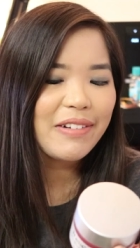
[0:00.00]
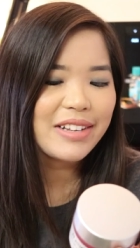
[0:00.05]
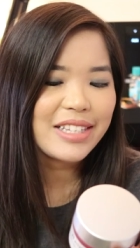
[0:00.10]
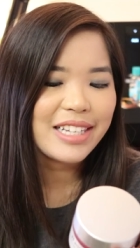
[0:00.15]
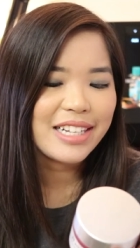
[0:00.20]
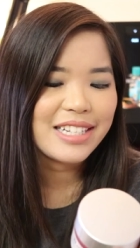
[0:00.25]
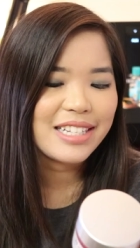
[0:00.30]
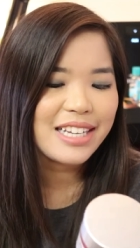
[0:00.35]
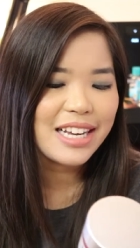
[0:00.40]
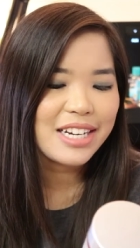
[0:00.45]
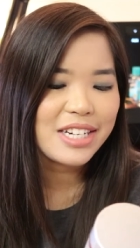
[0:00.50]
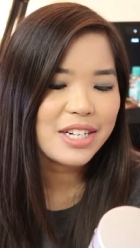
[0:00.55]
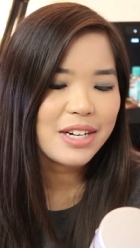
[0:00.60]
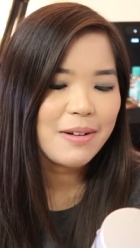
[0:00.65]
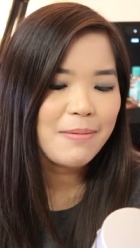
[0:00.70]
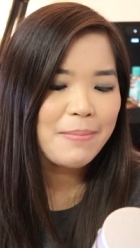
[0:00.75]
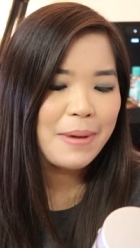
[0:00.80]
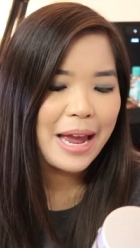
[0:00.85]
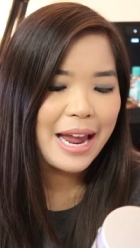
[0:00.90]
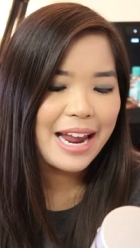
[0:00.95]
have a sensation
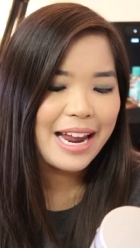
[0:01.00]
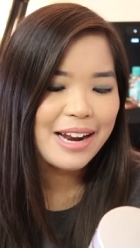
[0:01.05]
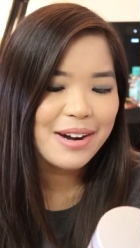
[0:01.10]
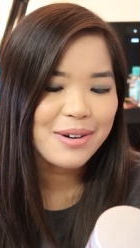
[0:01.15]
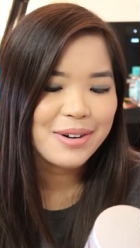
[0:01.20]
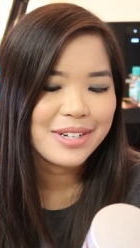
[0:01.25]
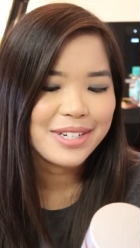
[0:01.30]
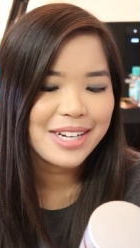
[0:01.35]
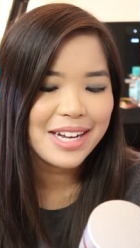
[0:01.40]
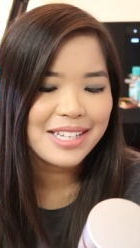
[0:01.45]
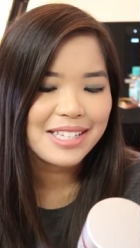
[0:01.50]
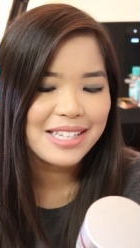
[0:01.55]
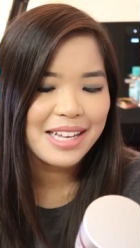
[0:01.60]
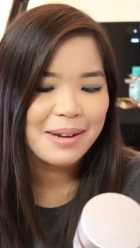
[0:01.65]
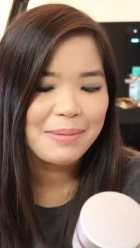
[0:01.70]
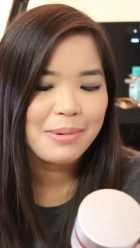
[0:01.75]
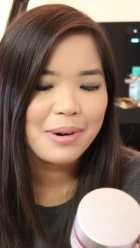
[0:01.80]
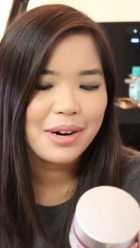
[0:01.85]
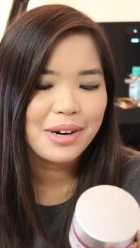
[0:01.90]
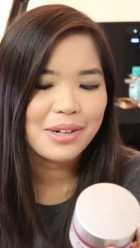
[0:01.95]
of pain or
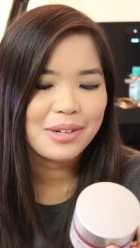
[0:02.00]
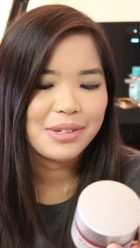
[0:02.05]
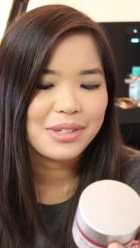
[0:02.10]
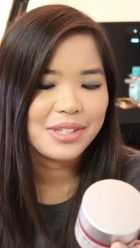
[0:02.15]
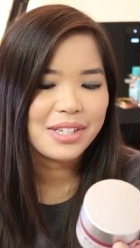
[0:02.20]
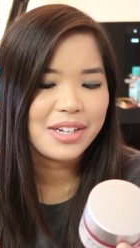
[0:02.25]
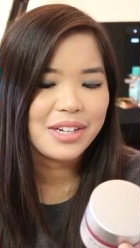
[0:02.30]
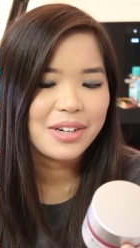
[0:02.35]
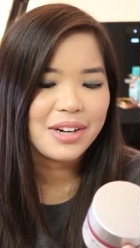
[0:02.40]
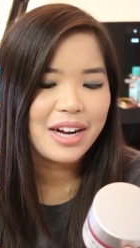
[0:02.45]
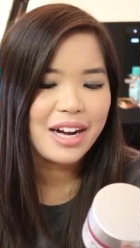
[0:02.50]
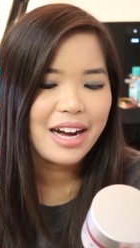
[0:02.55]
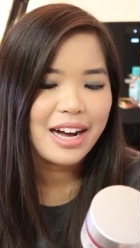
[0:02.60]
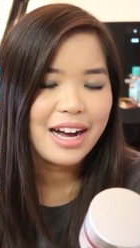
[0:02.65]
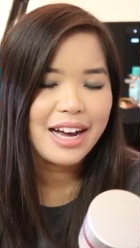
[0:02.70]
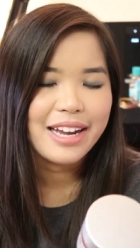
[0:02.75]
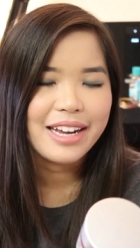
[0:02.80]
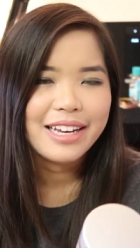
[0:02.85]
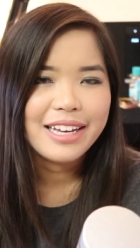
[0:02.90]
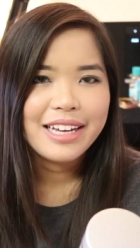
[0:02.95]
dust-like particles in your
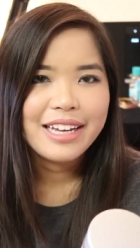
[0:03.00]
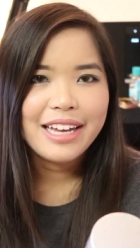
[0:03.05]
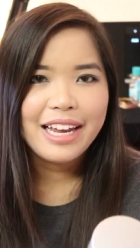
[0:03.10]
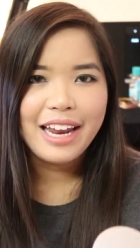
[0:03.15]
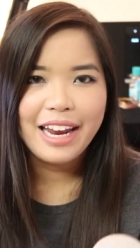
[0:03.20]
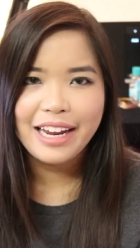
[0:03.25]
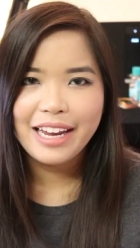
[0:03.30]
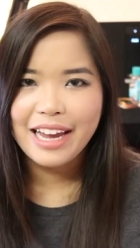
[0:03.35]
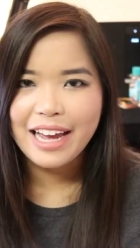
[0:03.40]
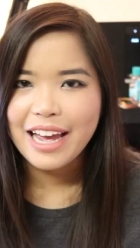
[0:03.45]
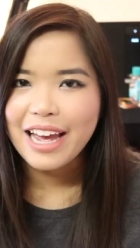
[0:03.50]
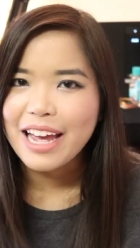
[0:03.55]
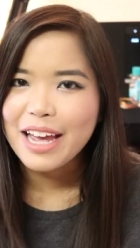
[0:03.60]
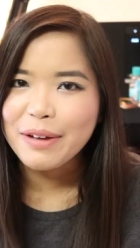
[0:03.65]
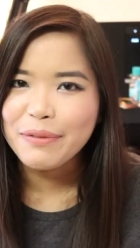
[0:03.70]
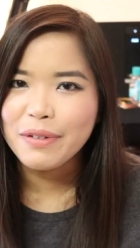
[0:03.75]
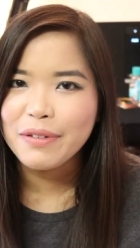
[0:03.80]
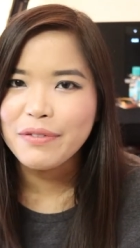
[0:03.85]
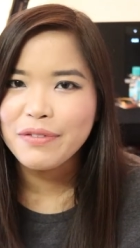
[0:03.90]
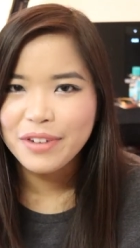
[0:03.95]
eye, aka
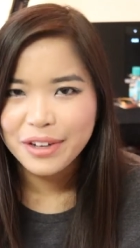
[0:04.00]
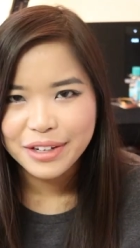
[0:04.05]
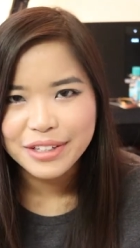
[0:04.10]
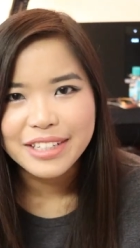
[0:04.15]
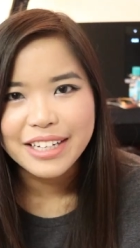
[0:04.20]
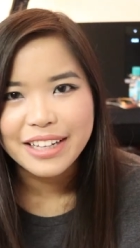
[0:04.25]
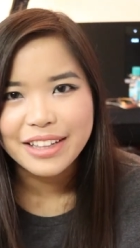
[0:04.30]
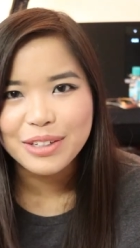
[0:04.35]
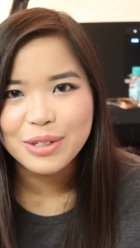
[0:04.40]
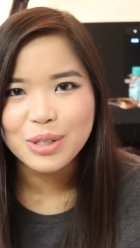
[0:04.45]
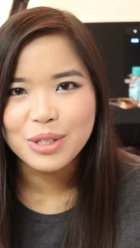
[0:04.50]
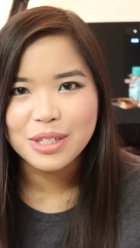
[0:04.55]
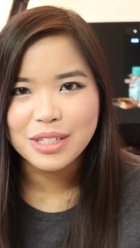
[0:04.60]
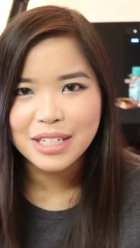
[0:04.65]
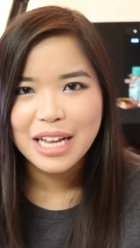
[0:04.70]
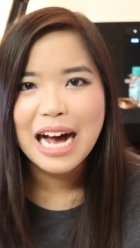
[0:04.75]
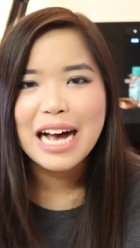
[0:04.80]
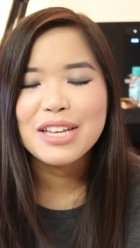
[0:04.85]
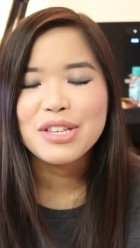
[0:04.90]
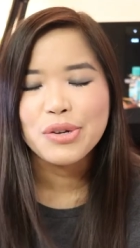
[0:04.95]
if it feels like there's
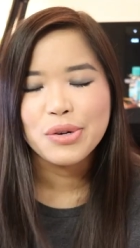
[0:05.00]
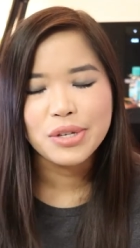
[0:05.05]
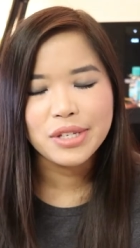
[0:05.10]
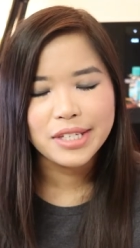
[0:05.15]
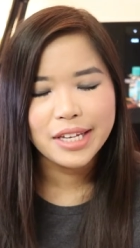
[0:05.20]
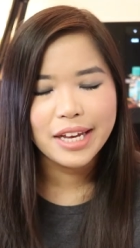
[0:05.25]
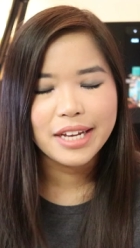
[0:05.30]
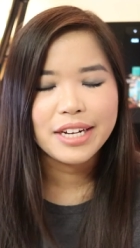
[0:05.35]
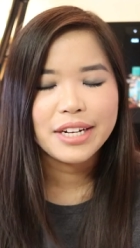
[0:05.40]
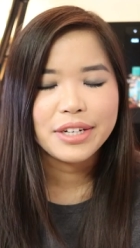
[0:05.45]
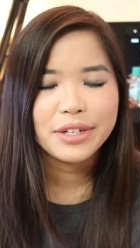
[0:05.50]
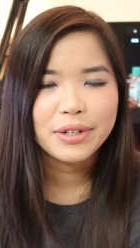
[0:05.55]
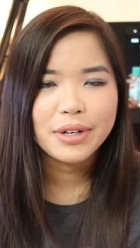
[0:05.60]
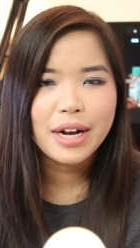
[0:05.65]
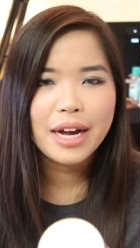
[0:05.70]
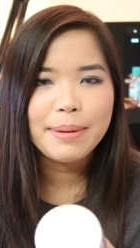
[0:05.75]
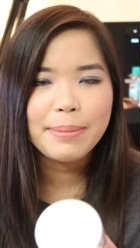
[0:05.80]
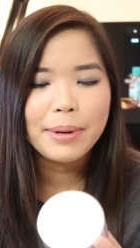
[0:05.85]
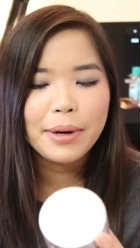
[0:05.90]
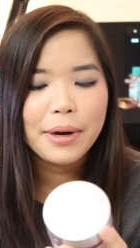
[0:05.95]
glass or sand in your
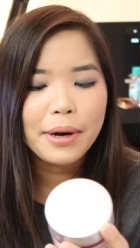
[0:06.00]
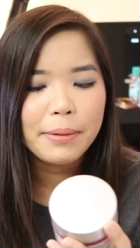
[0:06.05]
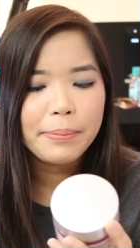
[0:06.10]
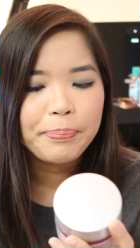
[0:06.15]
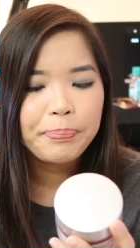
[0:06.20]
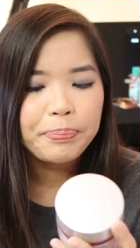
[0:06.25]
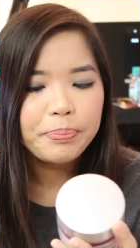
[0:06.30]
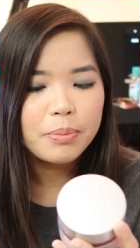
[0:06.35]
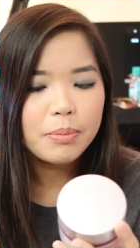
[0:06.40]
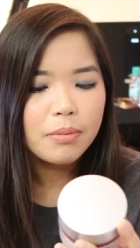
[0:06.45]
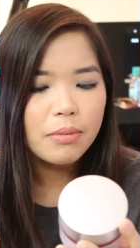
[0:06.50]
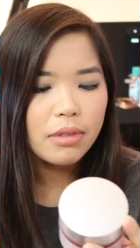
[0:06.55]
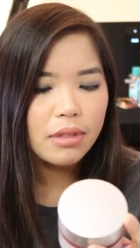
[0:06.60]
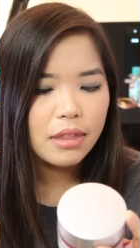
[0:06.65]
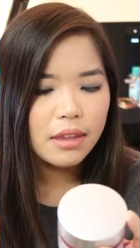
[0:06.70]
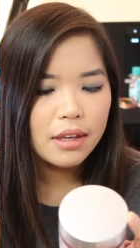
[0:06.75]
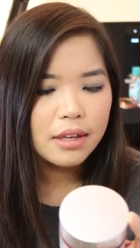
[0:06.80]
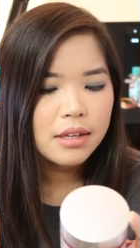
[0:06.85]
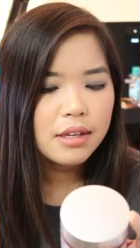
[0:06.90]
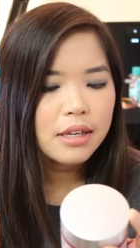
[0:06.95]
eyeball,
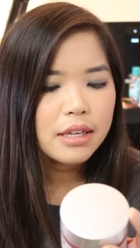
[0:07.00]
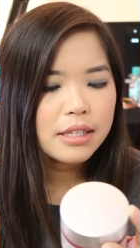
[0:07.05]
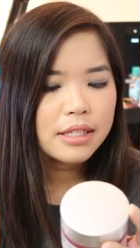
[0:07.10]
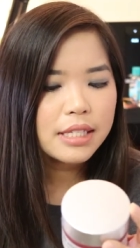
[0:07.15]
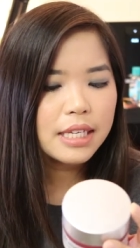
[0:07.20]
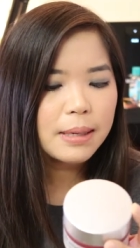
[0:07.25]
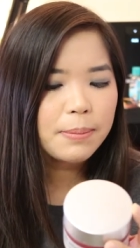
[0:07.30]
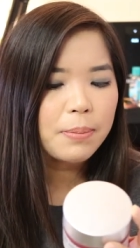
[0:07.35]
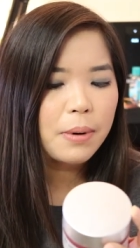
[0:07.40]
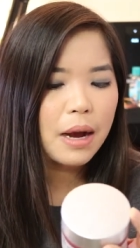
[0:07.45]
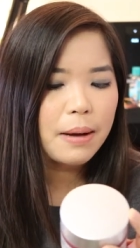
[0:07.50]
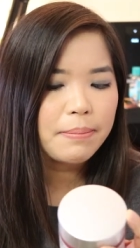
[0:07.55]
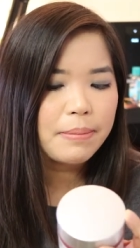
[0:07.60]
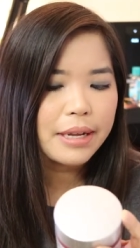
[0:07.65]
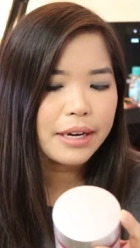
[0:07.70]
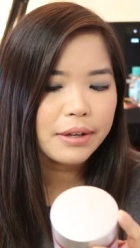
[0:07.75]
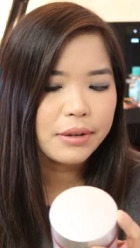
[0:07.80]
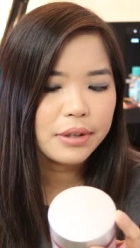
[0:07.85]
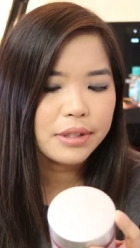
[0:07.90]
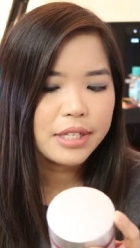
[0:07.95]
seek prompt
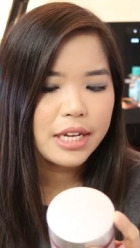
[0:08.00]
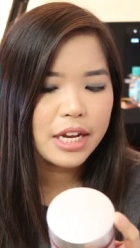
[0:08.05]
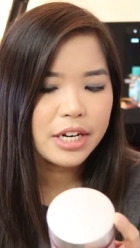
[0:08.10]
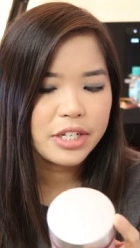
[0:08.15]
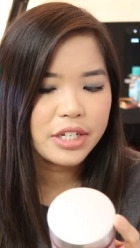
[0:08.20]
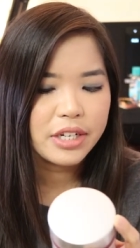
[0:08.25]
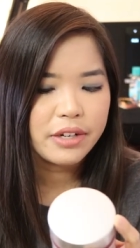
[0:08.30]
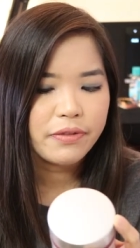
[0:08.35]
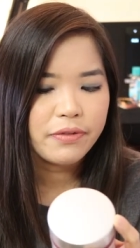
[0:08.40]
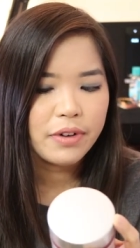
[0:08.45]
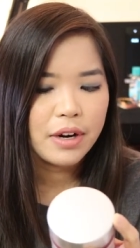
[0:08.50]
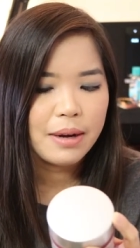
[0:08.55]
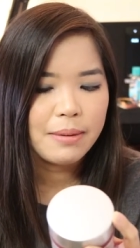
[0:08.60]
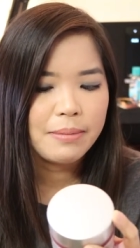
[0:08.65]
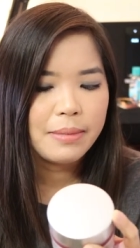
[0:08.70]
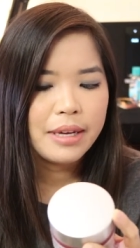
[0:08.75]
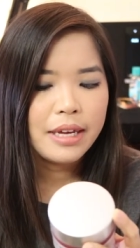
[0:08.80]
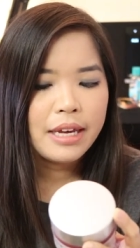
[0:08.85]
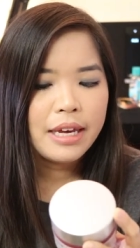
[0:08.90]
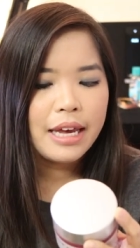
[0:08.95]
medical attention
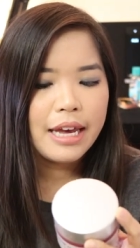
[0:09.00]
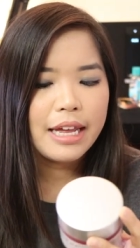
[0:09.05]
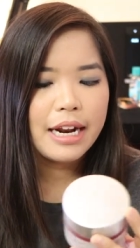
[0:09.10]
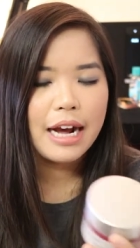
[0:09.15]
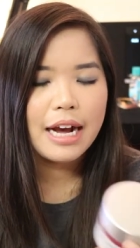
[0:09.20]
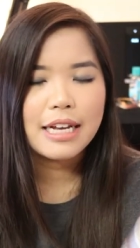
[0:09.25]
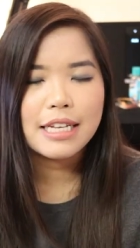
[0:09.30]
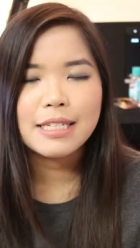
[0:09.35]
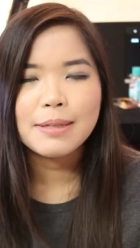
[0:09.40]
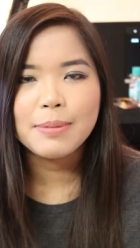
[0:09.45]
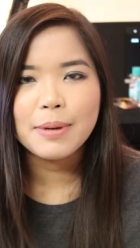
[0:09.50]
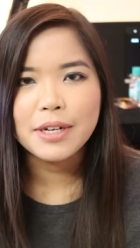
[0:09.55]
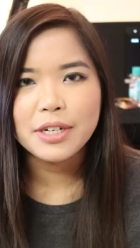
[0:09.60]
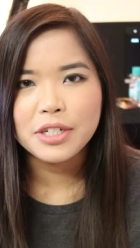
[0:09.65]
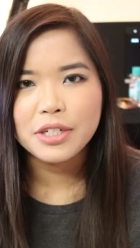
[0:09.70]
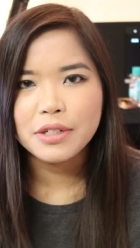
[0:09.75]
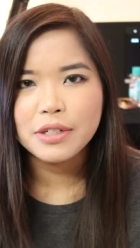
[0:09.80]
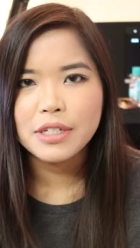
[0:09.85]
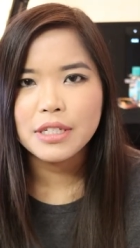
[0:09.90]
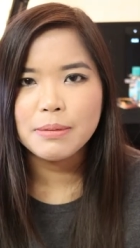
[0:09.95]
from an eye
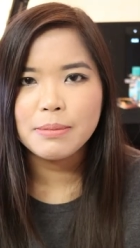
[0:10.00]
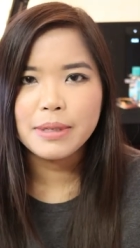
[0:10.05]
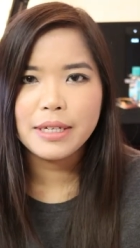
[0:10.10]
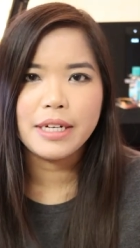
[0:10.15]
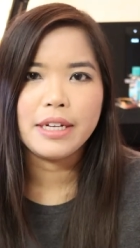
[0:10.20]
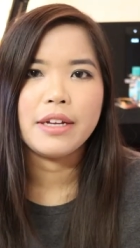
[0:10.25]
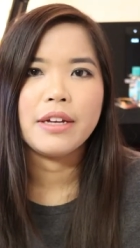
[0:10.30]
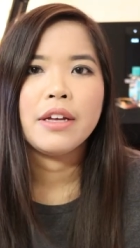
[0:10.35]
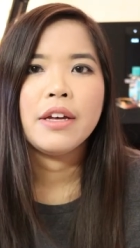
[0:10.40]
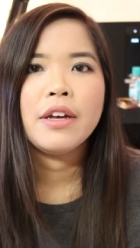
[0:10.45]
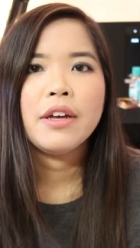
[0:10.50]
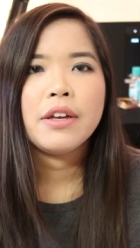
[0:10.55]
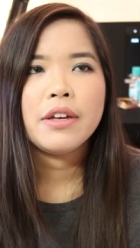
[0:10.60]
specialist, meaning